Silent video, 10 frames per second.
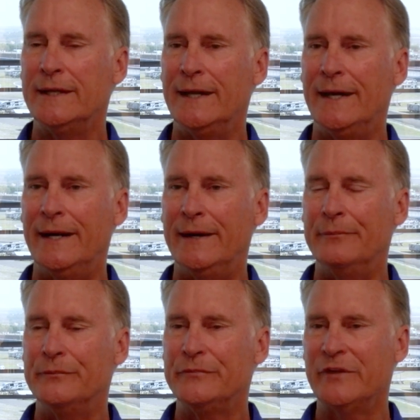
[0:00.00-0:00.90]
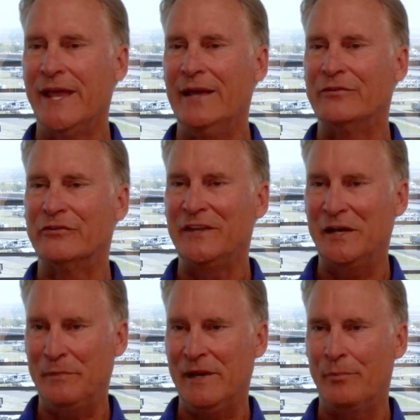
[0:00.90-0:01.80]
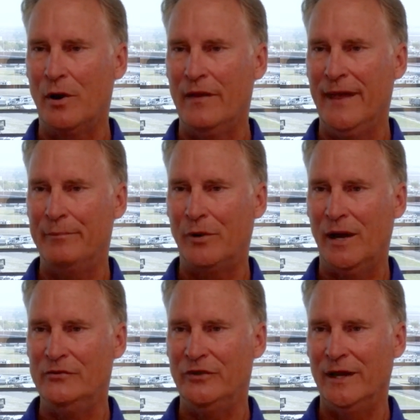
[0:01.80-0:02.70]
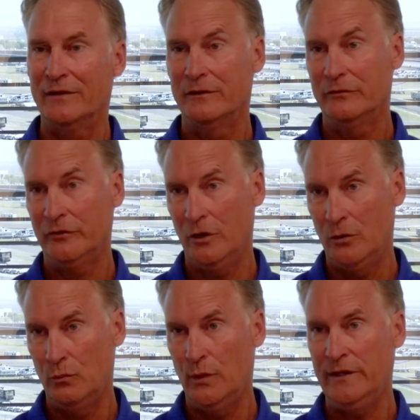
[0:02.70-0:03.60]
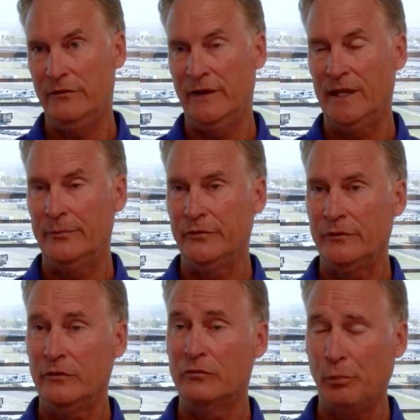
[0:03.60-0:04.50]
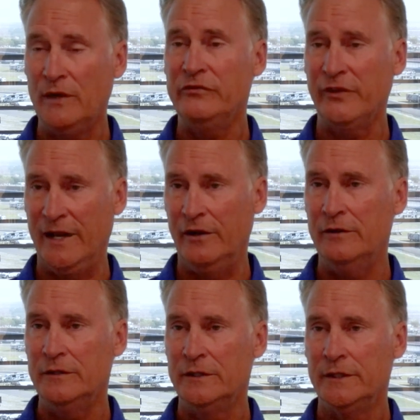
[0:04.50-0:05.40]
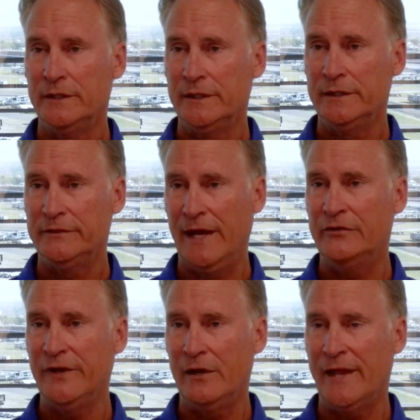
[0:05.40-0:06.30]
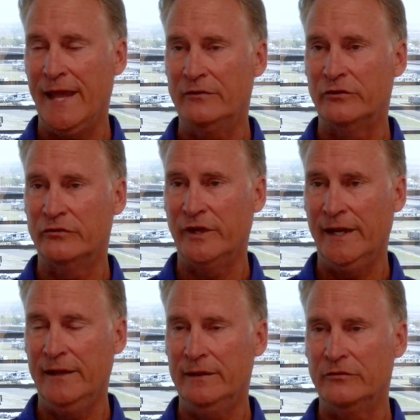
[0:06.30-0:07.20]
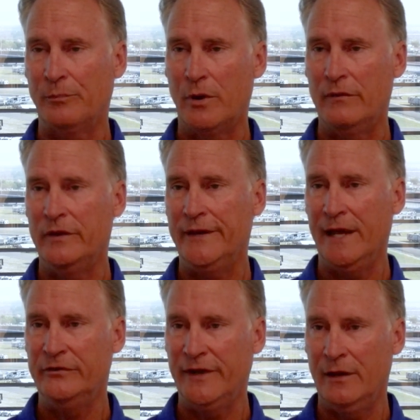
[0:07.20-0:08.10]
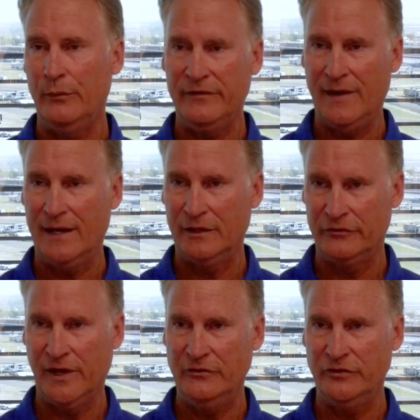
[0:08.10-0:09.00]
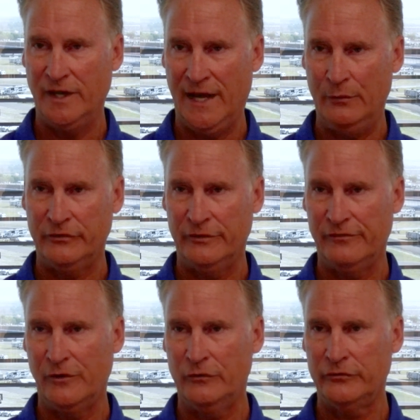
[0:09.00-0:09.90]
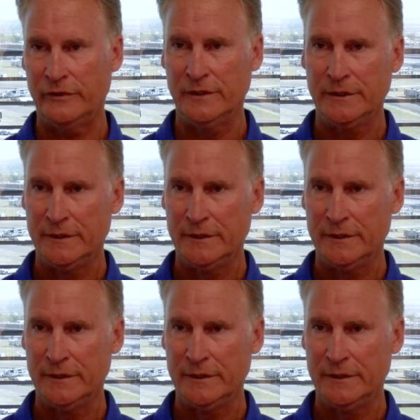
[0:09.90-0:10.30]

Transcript: um, to Kansas City to be a part of that project. So we developed Sprint Center, downtown Kansas City, as a part of the downtown revitalization. And I was the first,